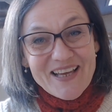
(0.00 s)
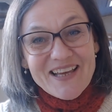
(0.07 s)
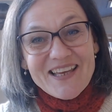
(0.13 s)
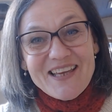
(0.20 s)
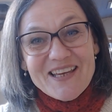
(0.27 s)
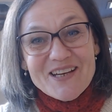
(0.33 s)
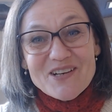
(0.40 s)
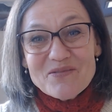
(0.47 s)

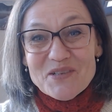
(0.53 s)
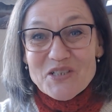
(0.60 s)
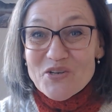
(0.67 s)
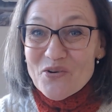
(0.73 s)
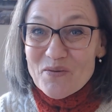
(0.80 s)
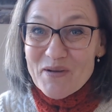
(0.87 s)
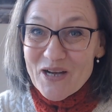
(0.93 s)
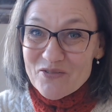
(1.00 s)
Here we
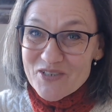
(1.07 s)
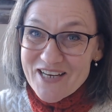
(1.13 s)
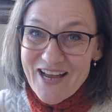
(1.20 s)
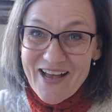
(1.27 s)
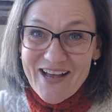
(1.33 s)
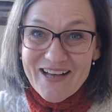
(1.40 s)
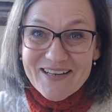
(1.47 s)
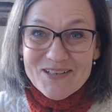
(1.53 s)
talk about
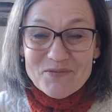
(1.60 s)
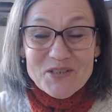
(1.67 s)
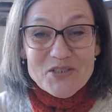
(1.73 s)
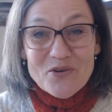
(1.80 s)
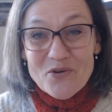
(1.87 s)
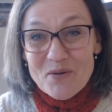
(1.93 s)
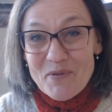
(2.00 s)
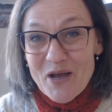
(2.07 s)
yarn, we
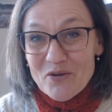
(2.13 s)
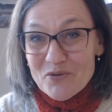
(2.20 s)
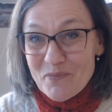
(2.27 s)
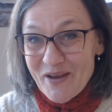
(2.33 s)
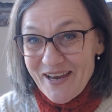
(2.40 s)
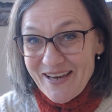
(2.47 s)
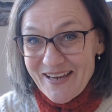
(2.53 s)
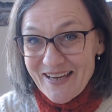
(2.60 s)
talk about
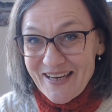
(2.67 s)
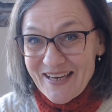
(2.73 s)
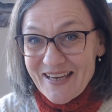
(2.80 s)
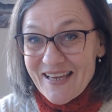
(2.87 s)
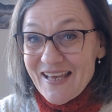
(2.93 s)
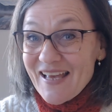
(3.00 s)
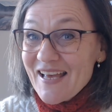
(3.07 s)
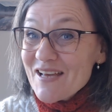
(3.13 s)
making,
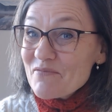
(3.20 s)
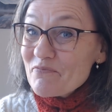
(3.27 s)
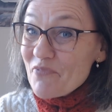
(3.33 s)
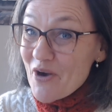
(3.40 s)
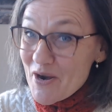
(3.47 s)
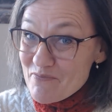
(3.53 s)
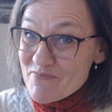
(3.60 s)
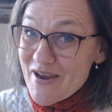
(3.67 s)

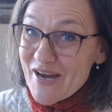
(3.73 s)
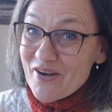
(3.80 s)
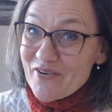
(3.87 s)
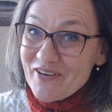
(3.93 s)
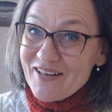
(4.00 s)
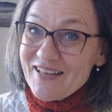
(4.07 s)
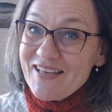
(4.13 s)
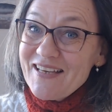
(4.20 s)

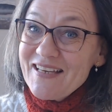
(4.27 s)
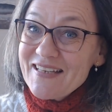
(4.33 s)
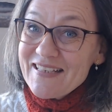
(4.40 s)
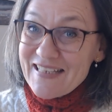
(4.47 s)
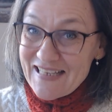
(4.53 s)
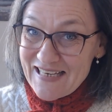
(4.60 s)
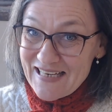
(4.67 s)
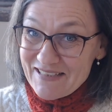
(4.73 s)
primarily
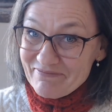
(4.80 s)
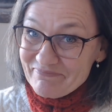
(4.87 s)
knitting,